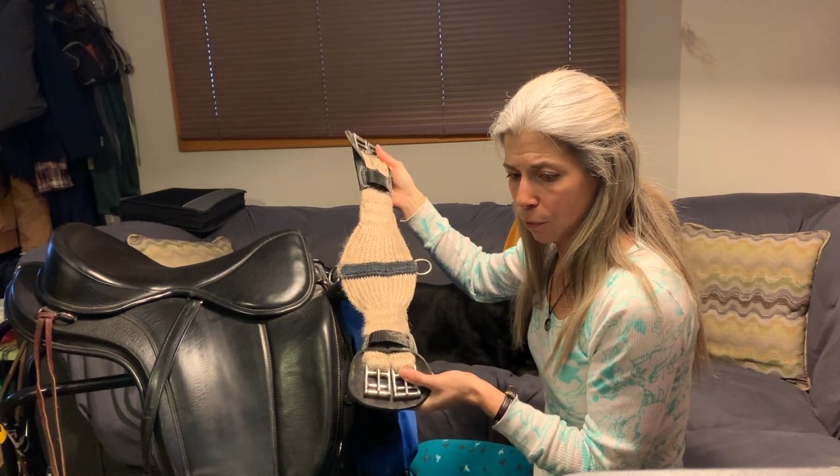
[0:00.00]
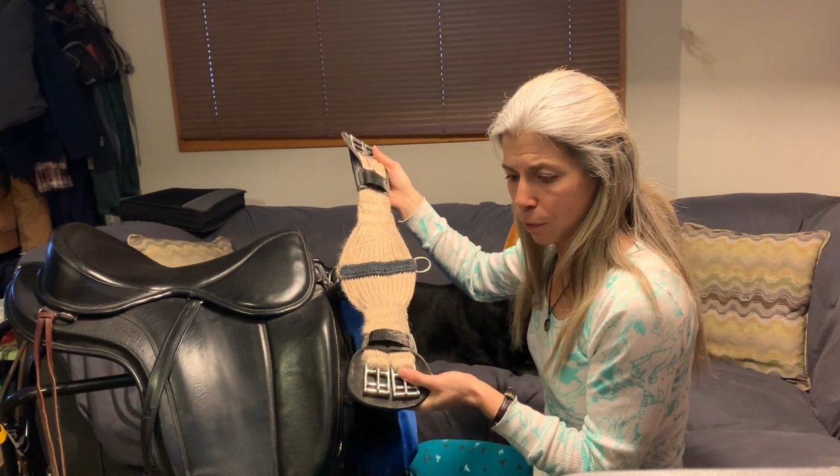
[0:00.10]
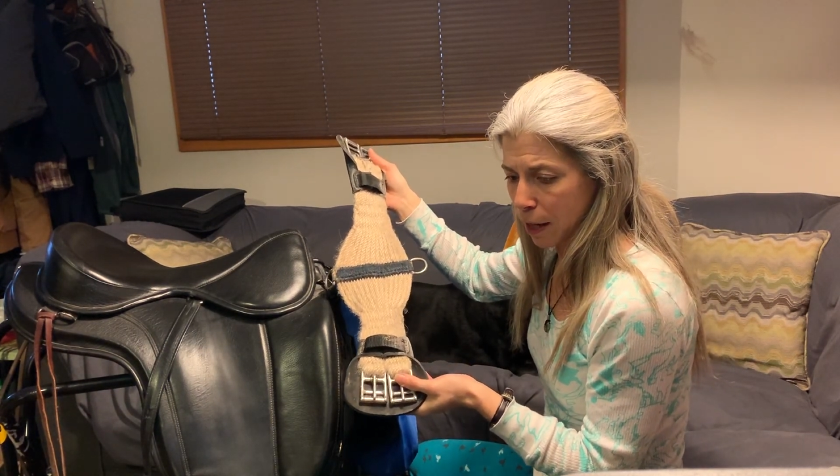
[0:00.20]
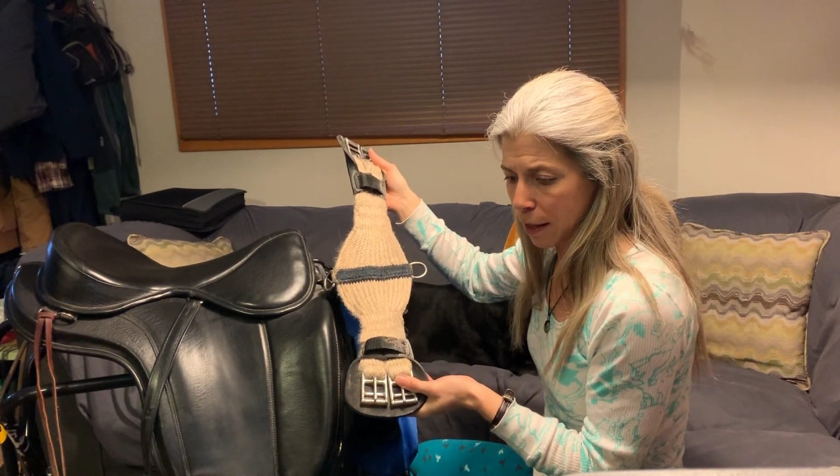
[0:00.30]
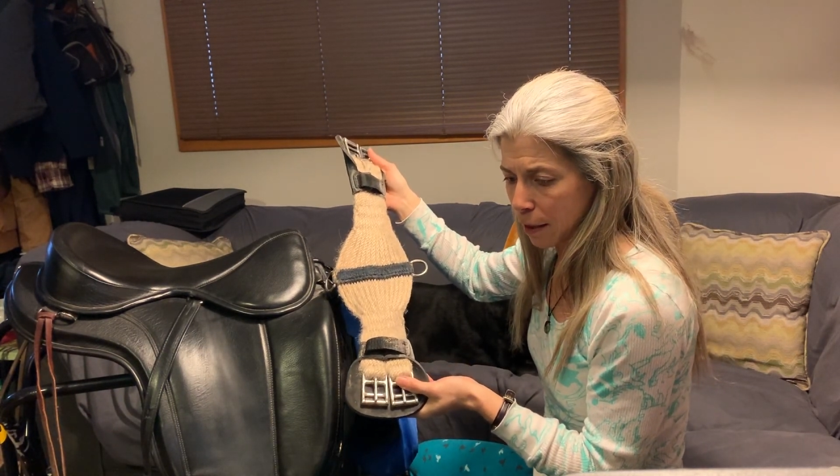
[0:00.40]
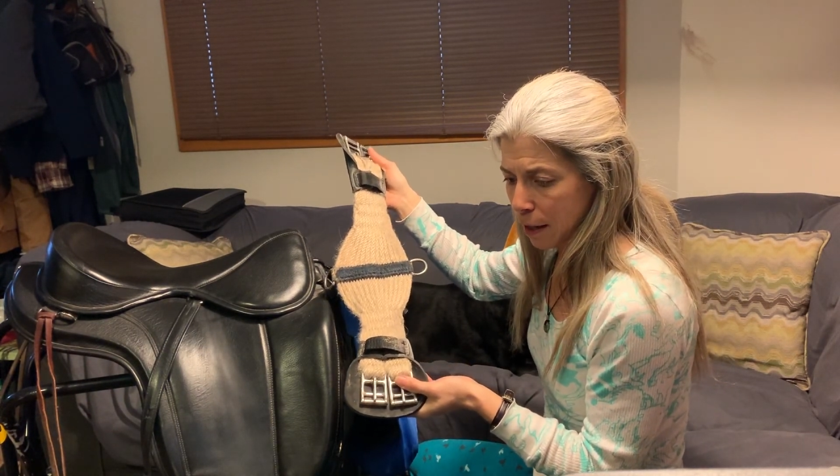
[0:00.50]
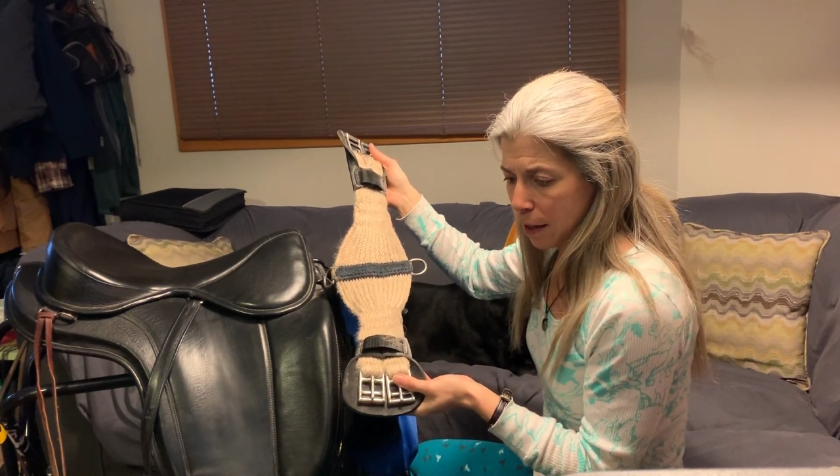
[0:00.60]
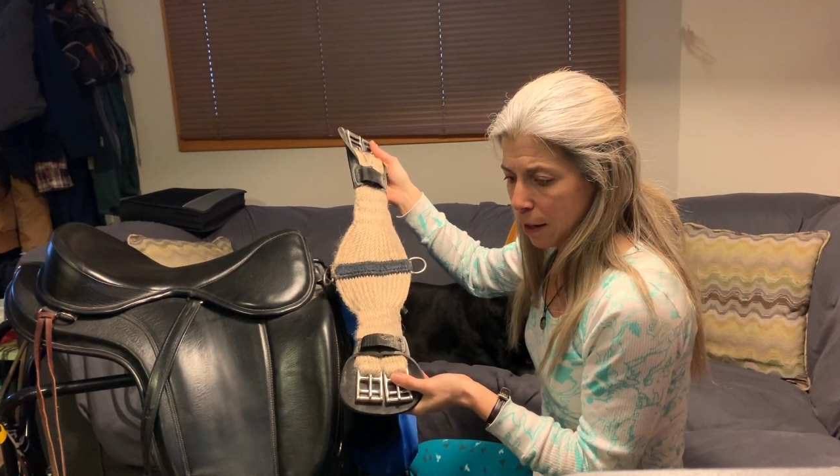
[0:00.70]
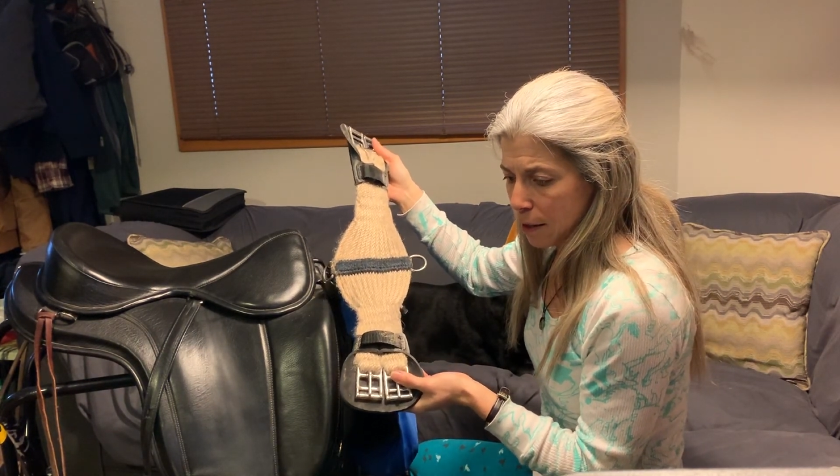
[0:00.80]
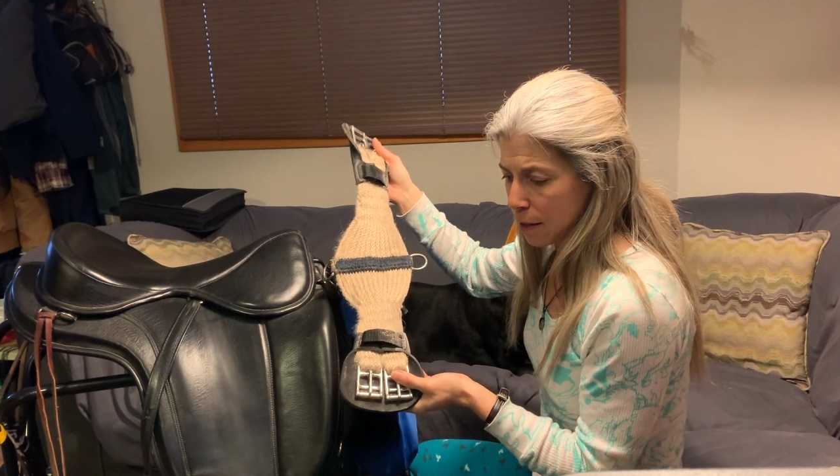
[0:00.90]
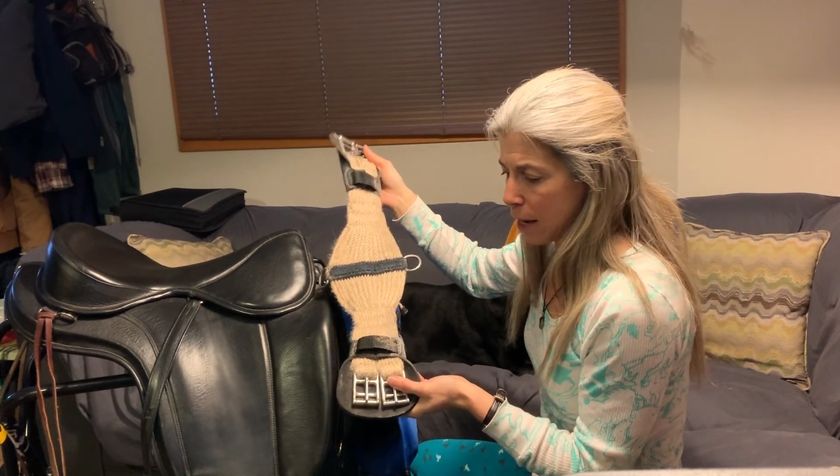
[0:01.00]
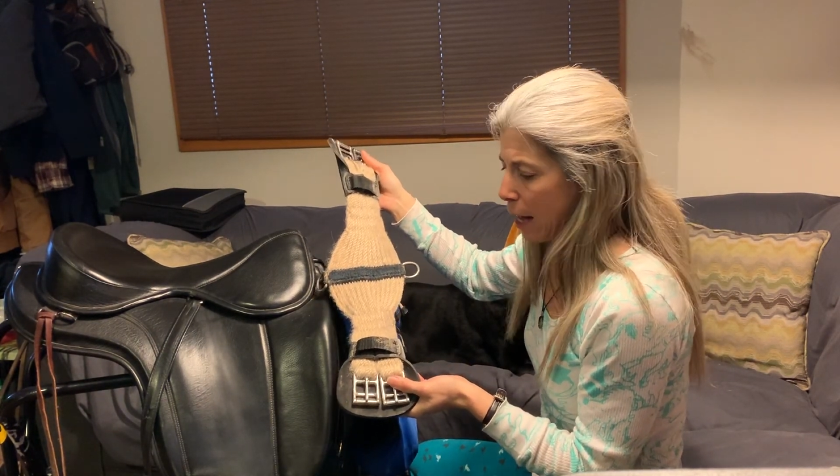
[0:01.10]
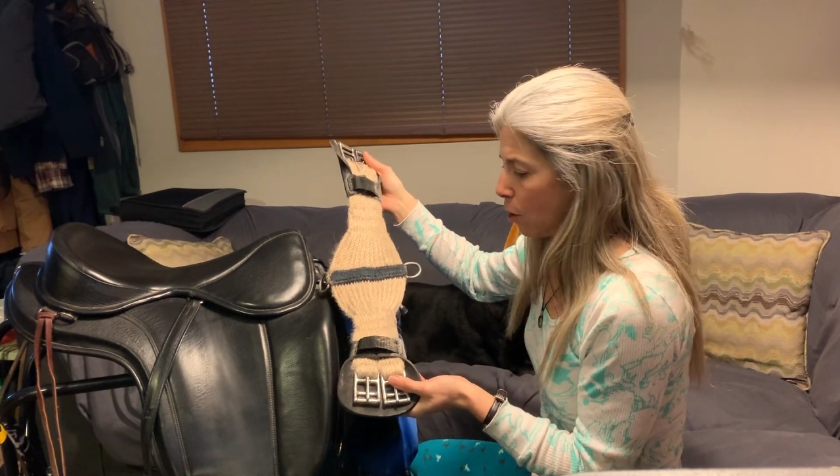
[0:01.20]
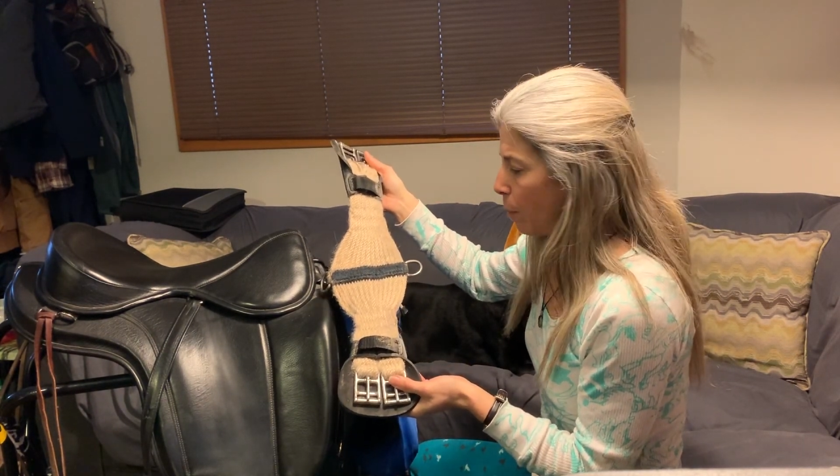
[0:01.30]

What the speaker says: with the saddle